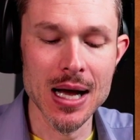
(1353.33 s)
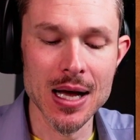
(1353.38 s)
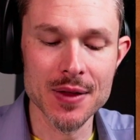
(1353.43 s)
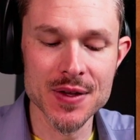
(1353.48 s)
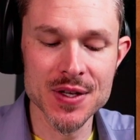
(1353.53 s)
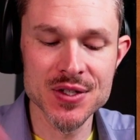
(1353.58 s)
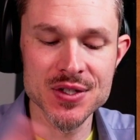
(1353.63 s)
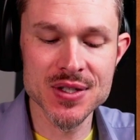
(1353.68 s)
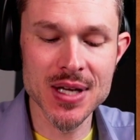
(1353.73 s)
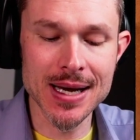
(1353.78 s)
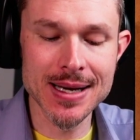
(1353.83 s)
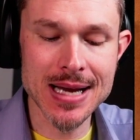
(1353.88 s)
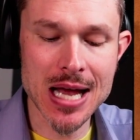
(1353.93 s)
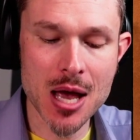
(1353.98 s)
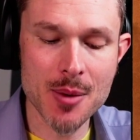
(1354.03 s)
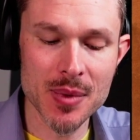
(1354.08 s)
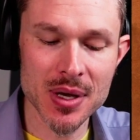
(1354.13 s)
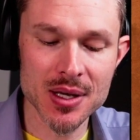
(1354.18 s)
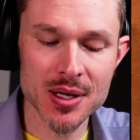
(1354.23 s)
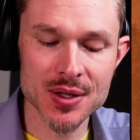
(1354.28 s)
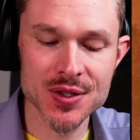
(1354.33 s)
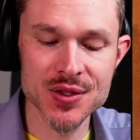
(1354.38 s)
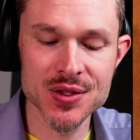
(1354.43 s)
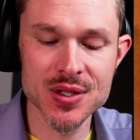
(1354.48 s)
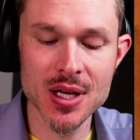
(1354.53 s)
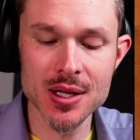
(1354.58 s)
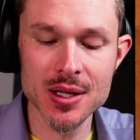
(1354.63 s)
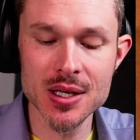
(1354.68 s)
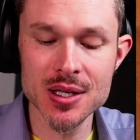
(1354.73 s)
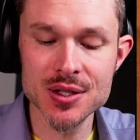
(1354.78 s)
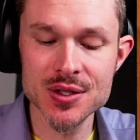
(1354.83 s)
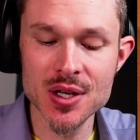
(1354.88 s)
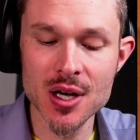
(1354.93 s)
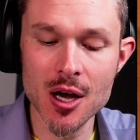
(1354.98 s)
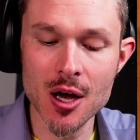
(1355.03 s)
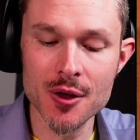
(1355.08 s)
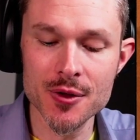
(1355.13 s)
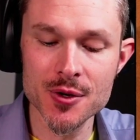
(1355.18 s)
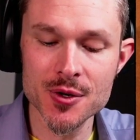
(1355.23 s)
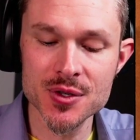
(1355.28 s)
This dynamic extending to
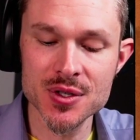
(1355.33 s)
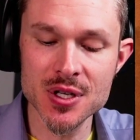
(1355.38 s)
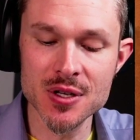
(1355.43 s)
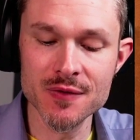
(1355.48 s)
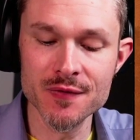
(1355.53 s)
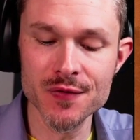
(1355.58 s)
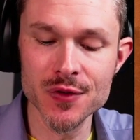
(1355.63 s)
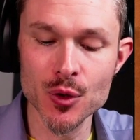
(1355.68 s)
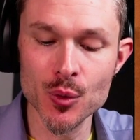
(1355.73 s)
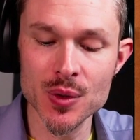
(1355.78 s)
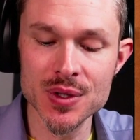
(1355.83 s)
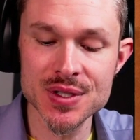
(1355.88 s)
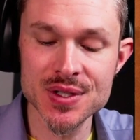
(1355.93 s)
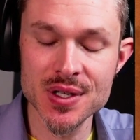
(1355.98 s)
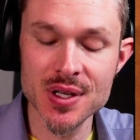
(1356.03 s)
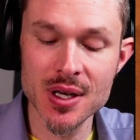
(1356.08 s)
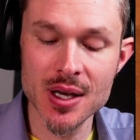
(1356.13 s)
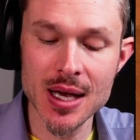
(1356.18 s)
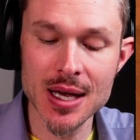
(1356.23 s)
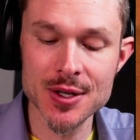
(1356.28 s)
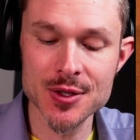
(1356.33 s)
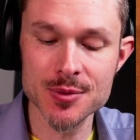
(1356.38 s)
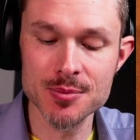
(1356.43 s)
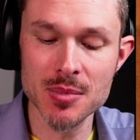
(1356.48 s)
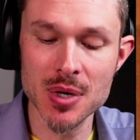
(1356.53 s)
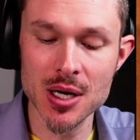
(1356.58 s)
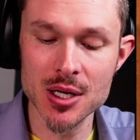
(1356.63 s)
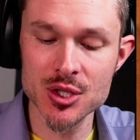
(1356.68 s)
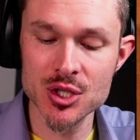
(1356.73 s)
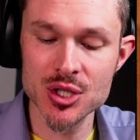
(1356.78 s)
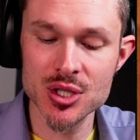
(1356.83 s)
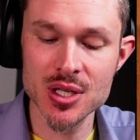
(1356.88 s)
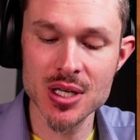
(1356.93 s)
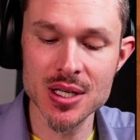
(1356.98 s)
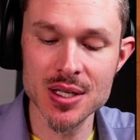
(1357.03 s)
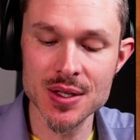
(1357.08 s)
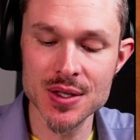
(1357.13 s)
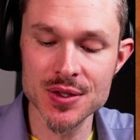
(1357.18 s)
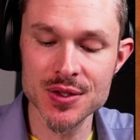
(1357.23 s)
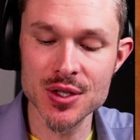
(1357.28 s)
others influencing as much
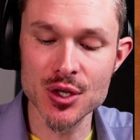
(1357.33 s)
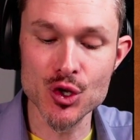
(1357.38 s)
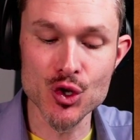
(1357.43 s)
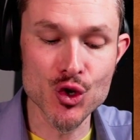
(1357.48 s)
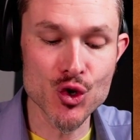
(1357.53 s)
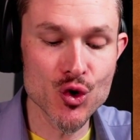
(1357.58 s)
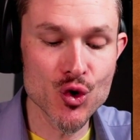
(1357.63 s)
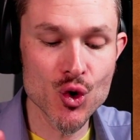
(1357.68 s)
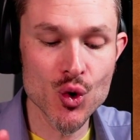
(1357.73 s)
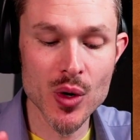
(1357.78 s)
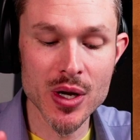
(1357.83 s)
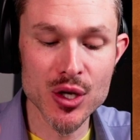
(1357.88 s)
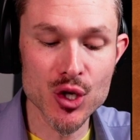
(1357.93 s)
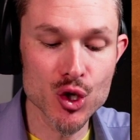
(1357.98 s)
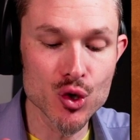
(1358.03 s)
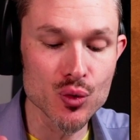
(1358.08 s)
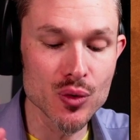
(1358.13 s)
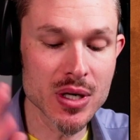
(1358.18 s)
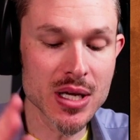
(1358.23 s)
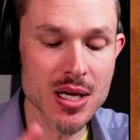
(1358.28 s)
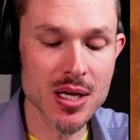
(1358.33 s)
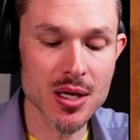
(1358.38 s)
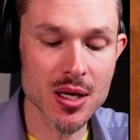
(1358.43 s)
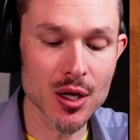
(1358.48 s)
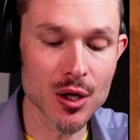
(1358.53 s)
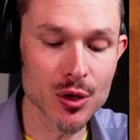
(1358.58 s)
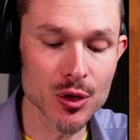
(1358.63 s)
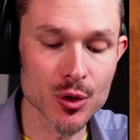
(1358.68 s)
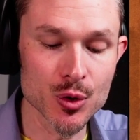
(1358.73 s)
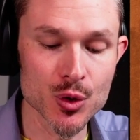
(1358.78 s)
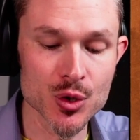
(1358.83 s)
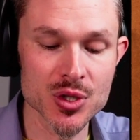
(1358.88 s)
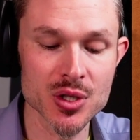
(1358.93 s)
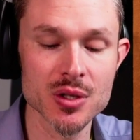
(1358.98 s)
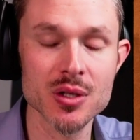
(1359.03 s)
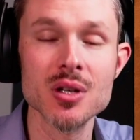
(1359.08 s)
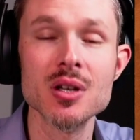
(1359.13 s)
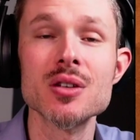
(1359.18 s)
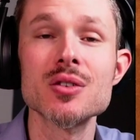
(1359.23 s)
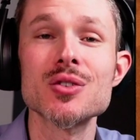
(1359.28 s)
is new and unique
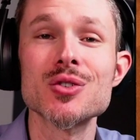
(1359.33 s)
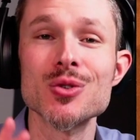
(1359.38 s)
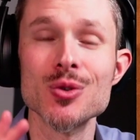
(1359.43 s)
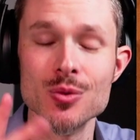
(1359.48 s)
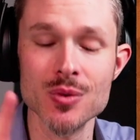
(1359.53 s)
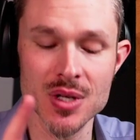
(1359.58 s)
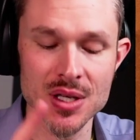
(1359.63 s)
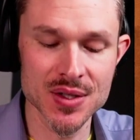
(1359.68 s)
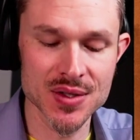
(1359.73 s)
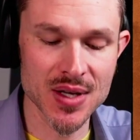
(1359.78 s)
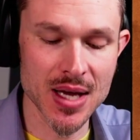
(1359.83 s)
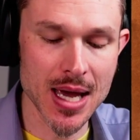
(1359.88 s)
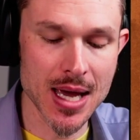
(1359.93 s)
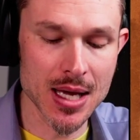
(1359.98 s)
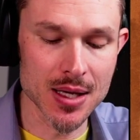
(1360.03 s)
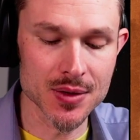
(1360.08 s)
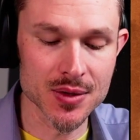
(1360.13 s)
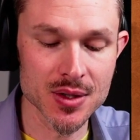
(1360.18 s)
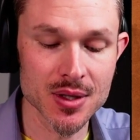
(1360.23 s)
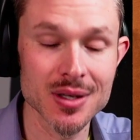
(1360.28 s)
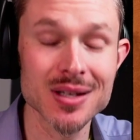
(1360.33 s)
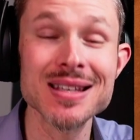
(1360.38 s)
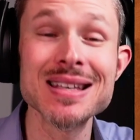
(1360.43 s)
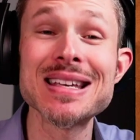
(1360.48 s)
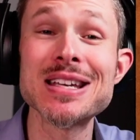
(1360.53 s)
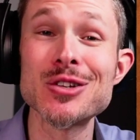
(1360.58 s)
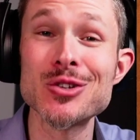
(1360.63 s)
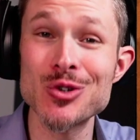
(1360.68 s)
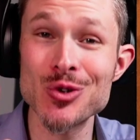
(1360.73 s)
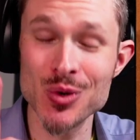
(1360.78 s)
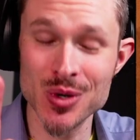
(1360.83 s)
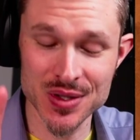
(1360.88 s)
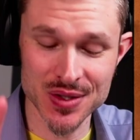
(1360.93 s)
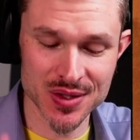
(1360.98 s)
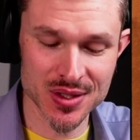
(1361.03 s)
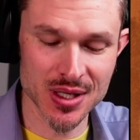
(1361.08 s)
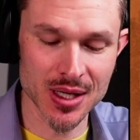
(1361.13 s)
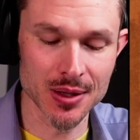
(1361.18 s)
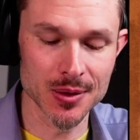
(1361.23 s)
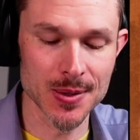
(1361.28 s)
inclusion to this end,
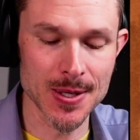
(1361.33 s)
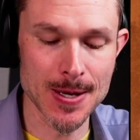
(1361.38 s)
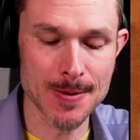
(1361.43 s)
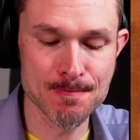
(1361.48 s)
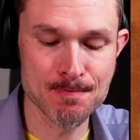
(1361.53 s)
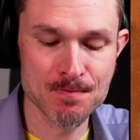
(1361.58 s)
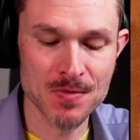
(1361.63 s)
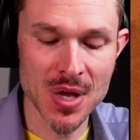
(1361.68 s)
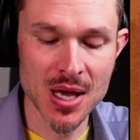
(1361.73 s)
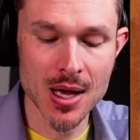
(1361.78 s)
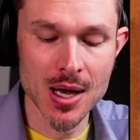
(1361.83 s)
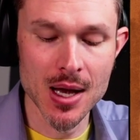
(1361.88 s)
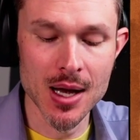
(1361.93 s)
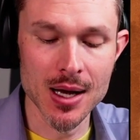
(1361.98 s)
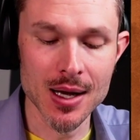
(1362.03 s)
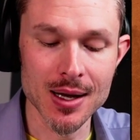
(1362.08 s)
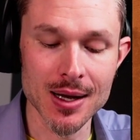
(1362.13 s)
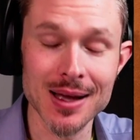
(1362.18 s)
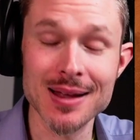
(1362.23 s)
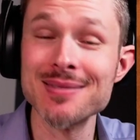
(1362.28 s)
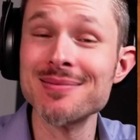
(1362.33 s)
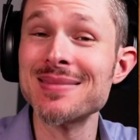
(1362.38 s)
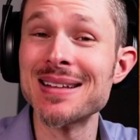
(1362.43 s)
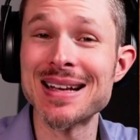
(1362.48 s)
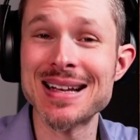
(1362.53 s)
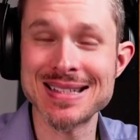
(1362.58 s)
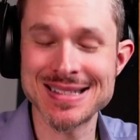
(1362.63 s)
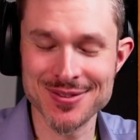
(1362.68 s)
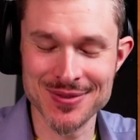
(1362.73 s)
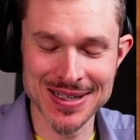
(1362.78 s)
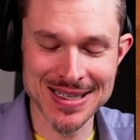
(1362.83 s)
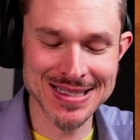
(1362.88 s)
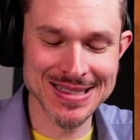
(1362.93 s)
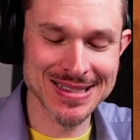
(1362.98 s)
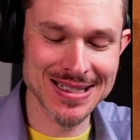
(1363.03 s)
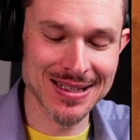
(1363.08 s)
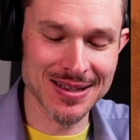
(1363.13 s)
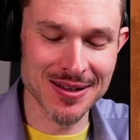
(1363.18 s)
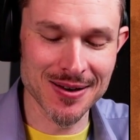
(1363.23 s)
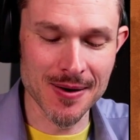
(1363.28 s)
interestingly. And that's what I
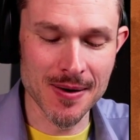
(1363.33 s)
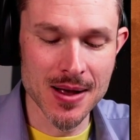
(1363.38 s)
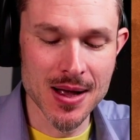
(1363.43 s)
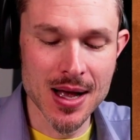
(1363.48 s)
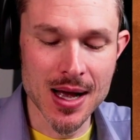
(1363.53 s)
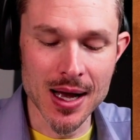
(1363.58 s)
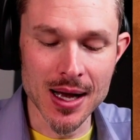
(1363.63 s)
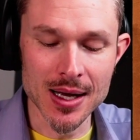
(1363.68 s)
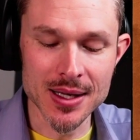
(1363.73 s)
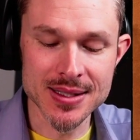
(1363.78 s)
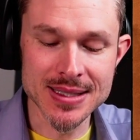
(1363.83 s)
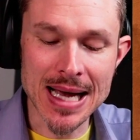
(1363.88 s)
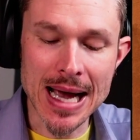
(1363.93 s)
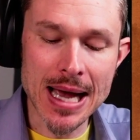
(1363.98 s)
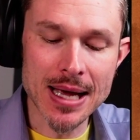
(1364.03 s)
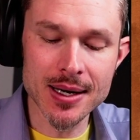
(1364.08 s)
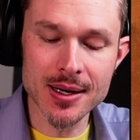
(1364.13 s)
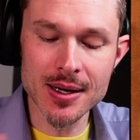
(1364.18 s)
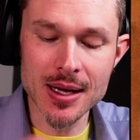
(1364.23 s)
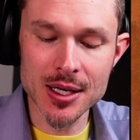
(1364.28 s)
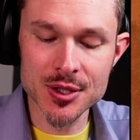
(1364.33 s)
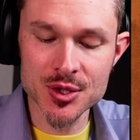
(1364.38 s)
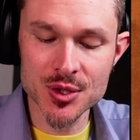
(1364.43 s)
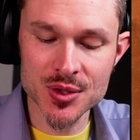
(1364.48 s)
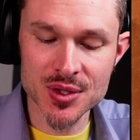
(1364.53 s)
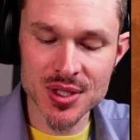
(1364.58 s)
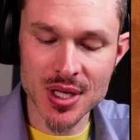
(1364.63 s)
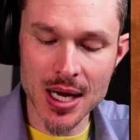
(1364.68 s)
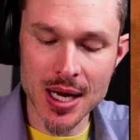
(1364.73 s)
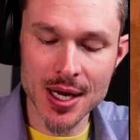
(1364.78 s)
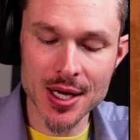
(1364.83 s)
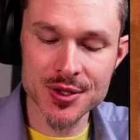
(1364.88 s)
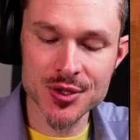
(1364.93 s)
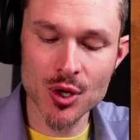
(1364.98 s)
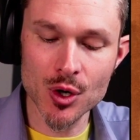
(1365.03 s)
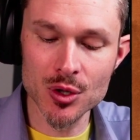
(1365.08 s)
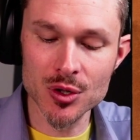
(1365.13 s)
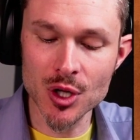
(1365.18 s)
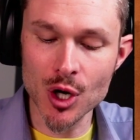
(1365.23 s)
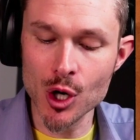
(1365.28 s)
said there. Diet and exercise
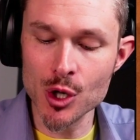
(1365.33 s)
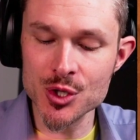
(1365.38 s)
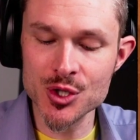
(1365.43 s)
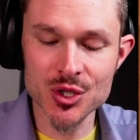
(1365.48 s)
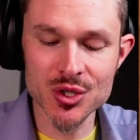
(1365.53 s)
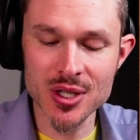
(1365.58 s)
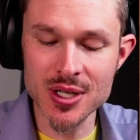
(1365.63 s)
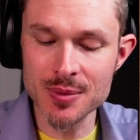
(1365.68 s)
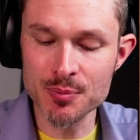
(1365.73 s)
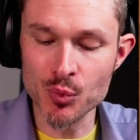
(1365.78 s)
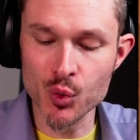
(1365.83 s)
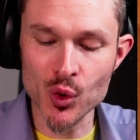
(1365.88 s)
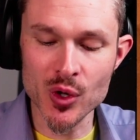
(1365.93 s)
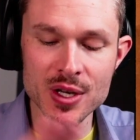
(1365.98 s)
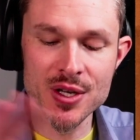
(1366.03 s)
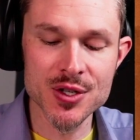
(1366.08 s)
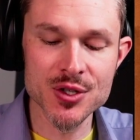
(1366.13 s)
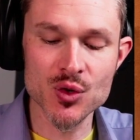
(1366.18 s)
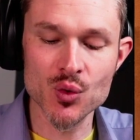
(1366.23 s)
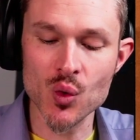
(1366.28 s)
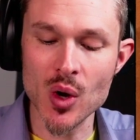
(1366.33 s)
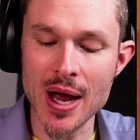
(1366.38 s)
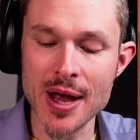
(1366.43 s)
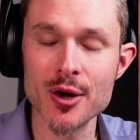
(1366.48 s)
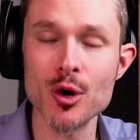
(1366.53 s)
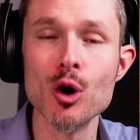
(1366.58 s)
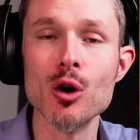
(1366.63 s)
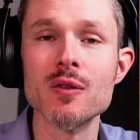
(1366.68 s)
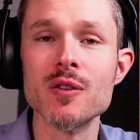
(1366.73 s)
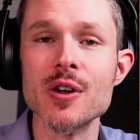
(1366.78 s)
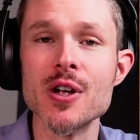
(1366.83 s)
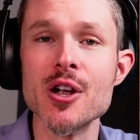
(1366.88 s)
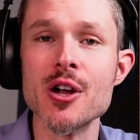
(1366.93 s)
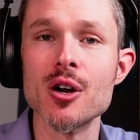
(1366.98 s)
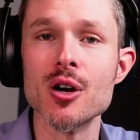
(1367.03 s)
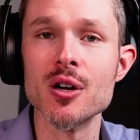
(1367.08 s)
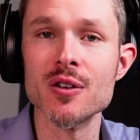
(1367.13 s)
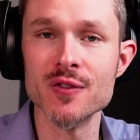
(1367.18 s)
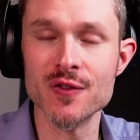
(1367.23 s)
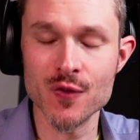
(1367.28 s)
are largely breezed right over
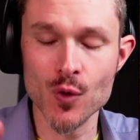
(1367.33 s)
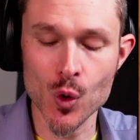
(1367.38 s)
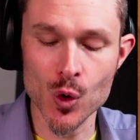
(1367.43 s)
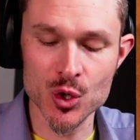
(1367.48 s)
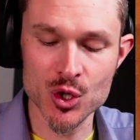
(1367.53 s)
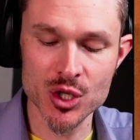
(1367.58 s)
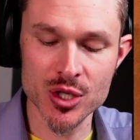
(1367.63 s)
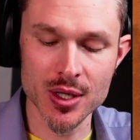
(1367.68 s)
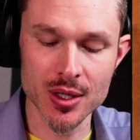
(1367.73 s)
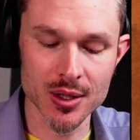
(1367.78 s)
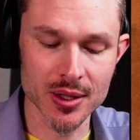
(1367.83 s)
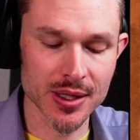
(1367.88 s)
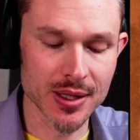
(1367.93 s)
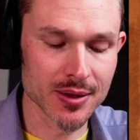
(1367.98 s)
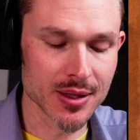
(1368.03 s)
here, unfortunately.